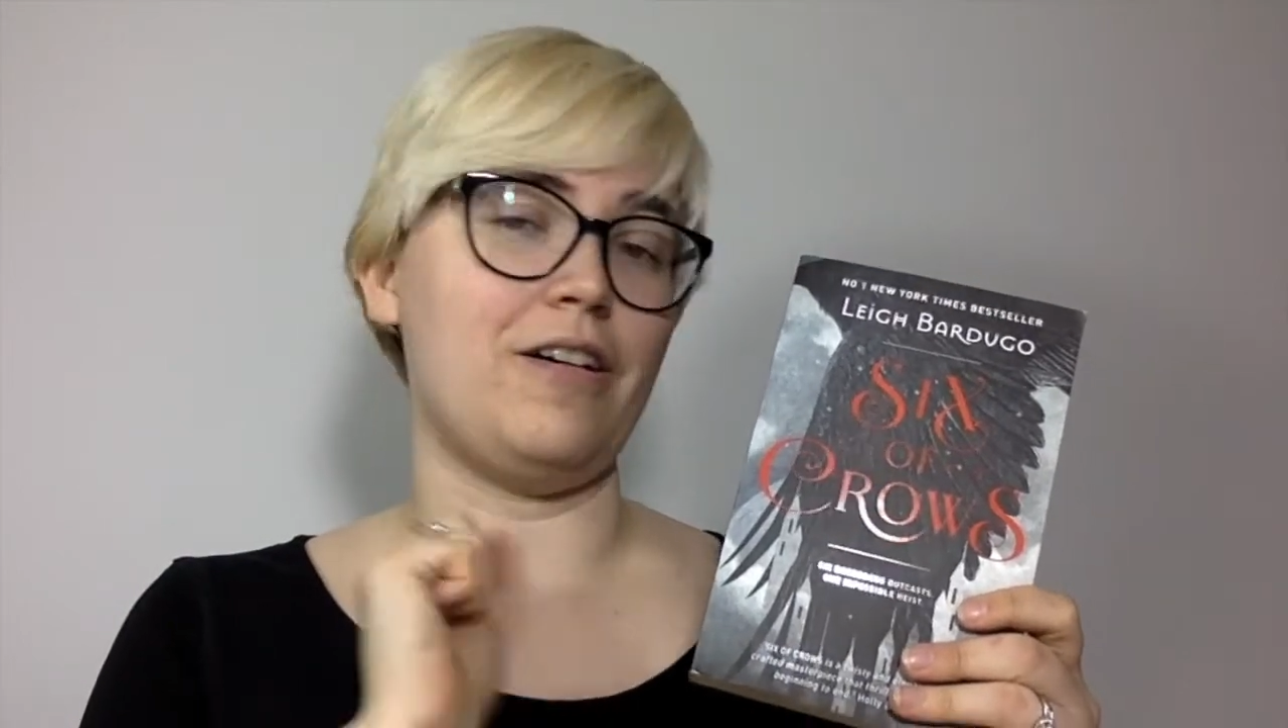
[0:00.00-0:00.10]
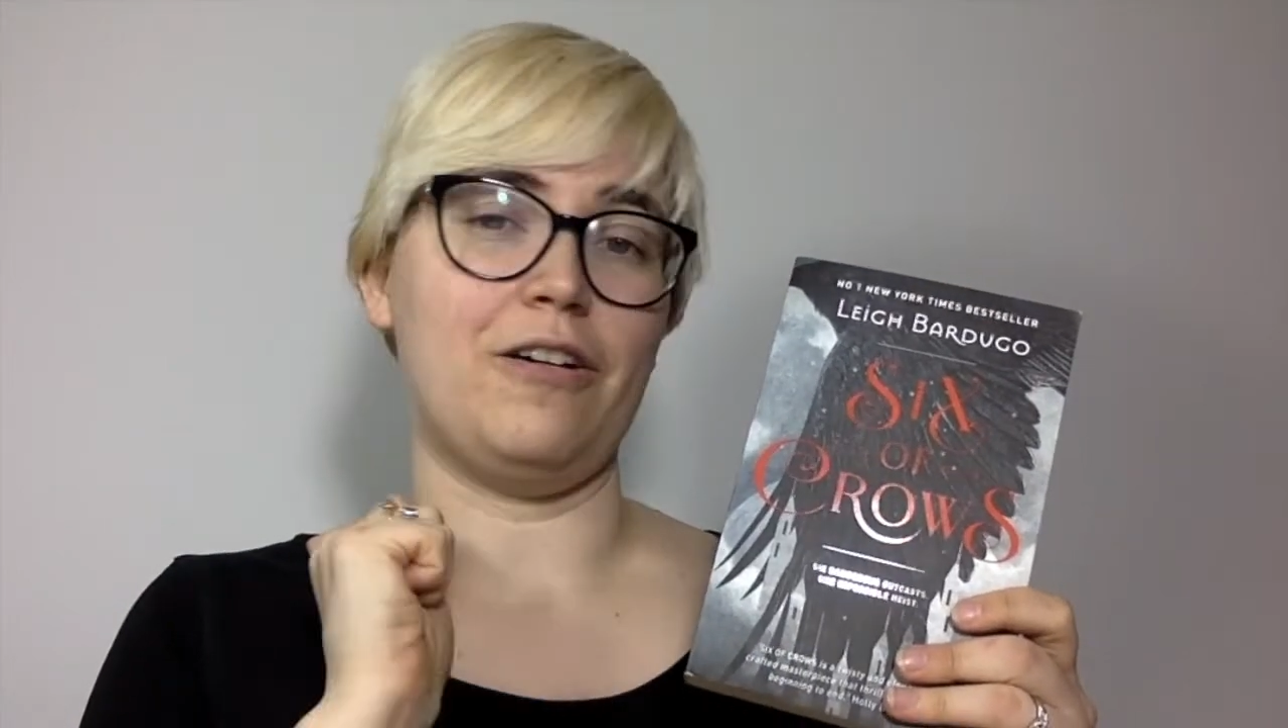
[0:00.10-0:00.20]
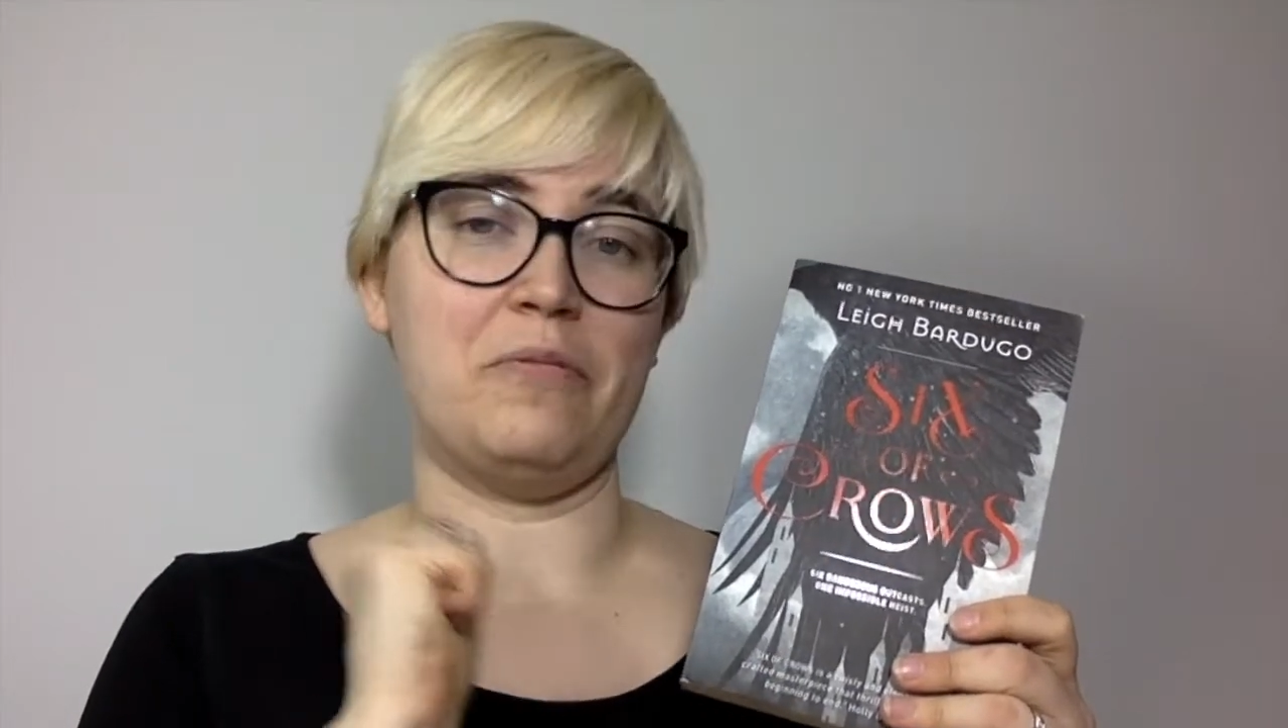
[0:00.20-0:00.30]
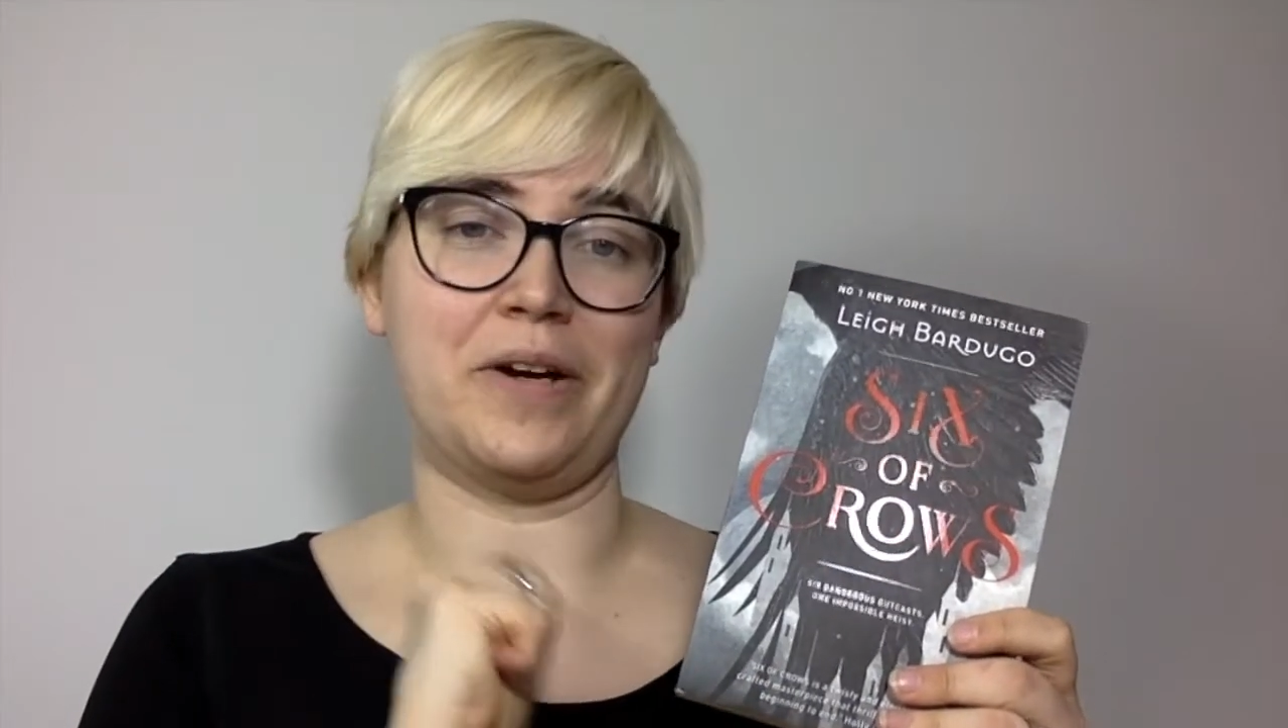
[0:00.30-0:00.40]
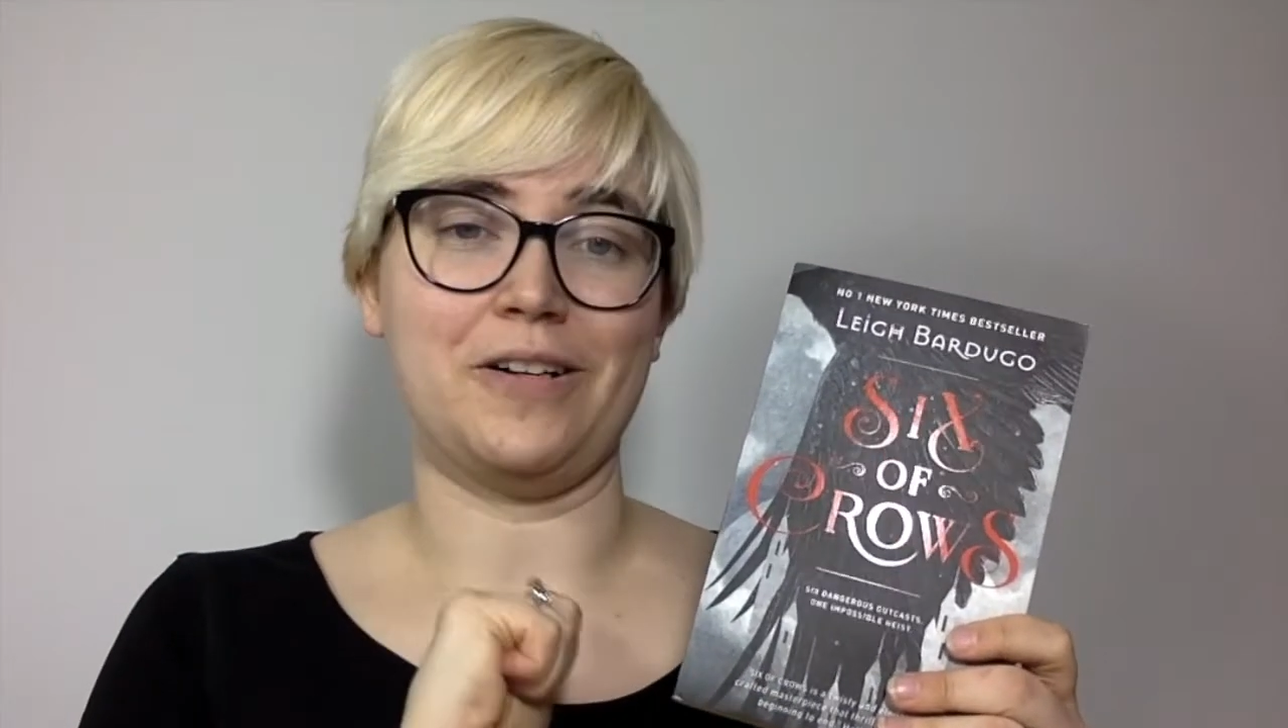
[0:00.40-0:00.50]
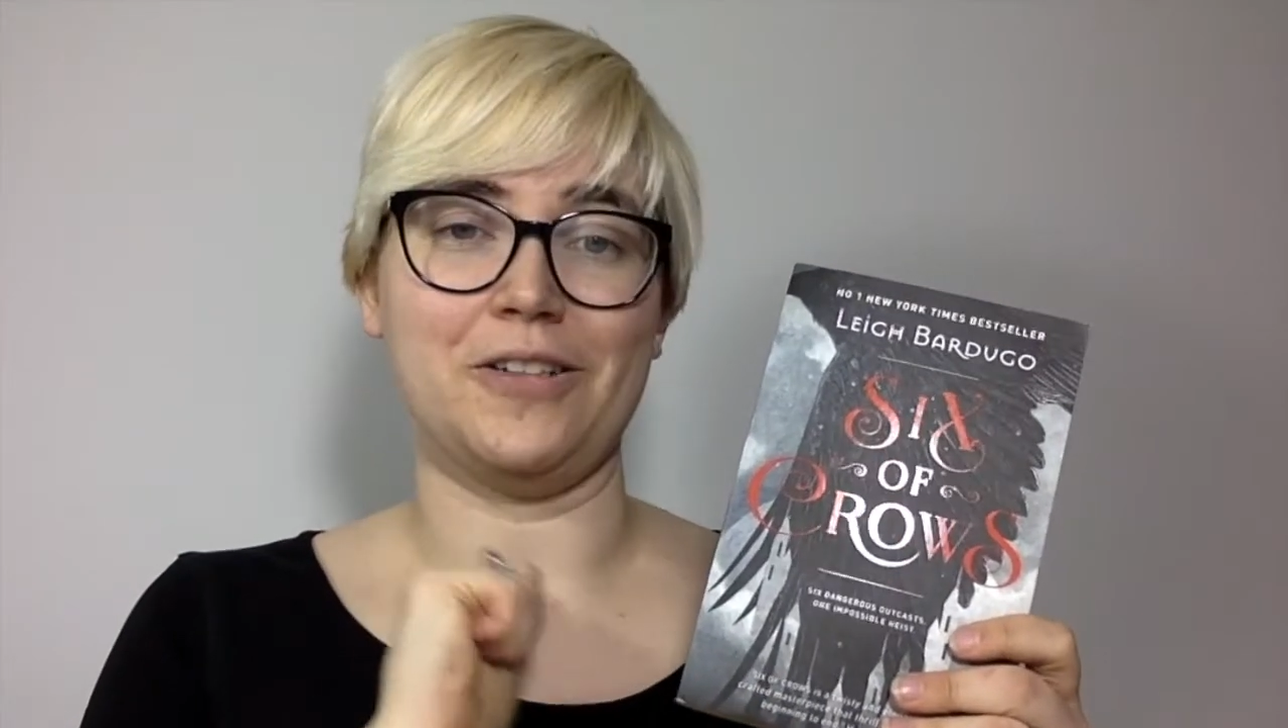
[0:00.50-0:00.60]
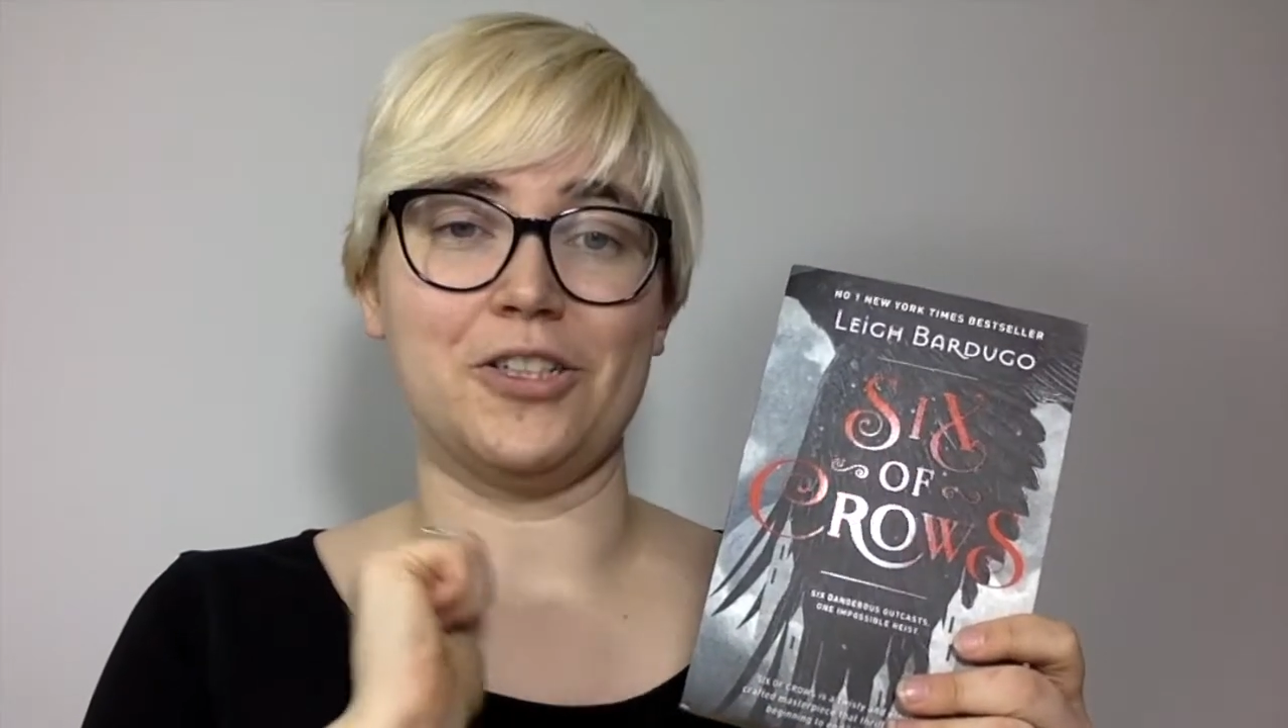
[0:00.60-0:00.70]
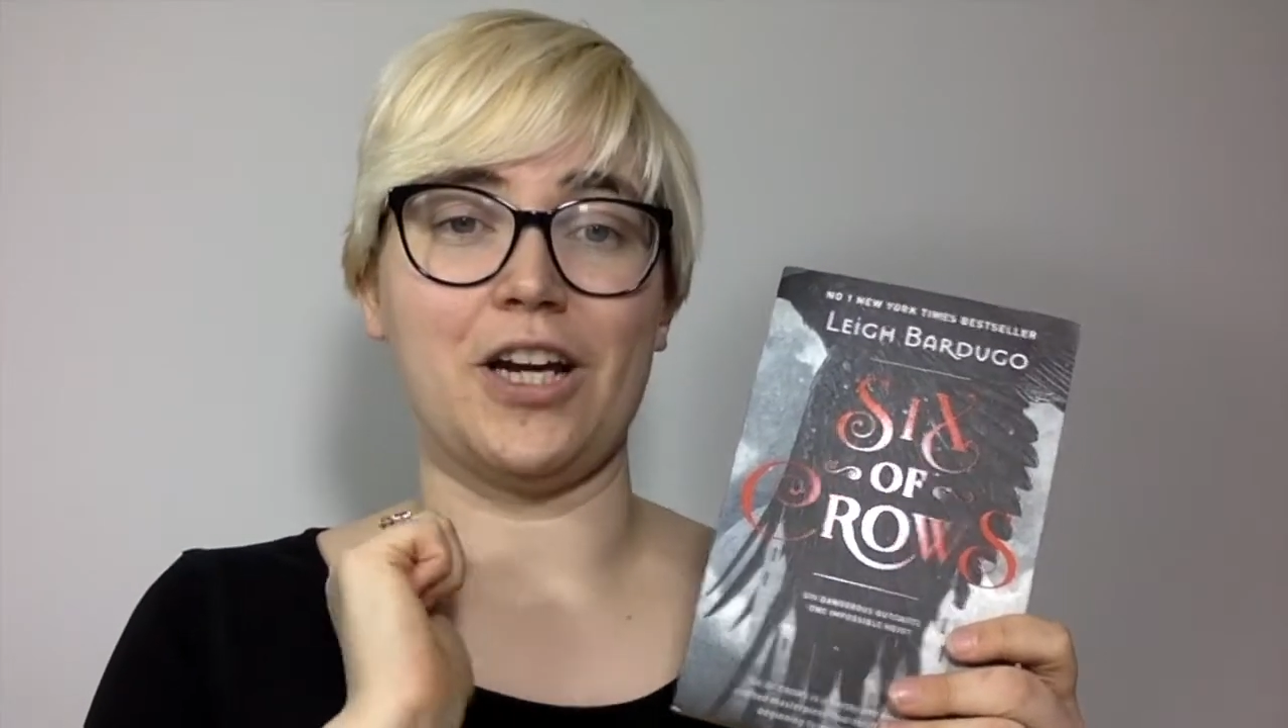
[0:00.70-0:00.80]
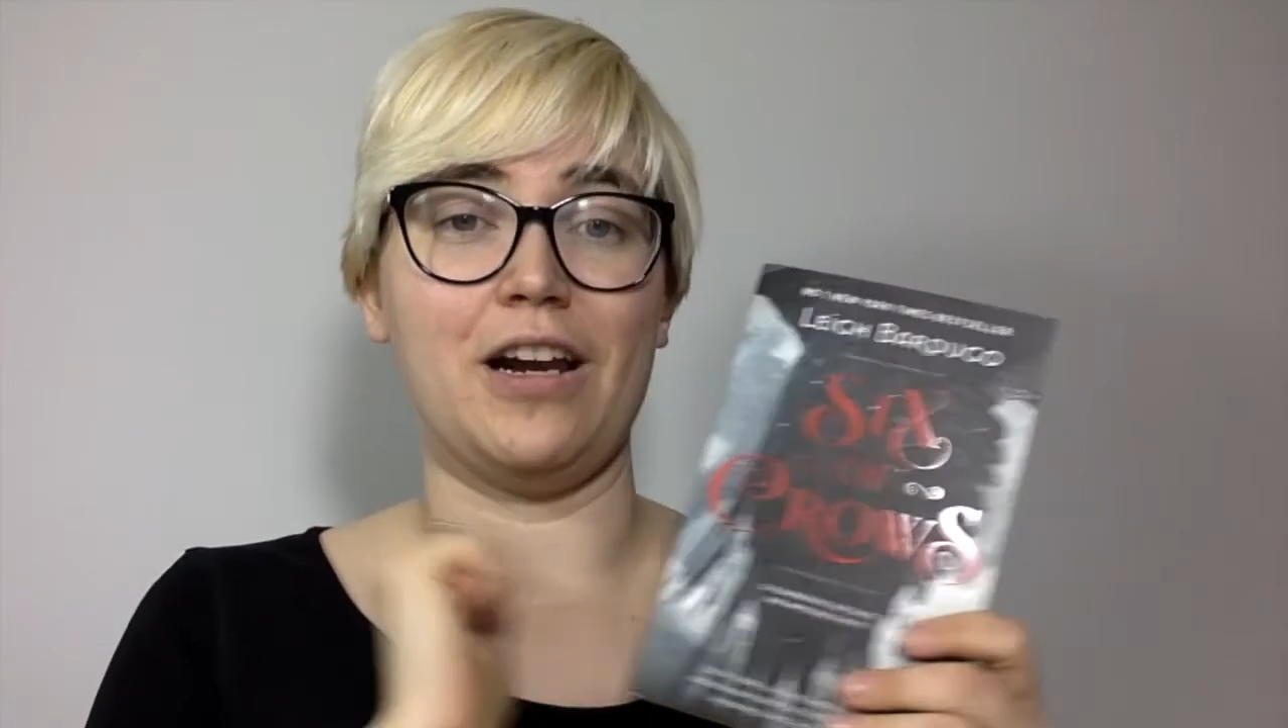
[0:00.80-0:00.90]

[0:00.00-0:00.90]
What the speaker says: oh my gosh,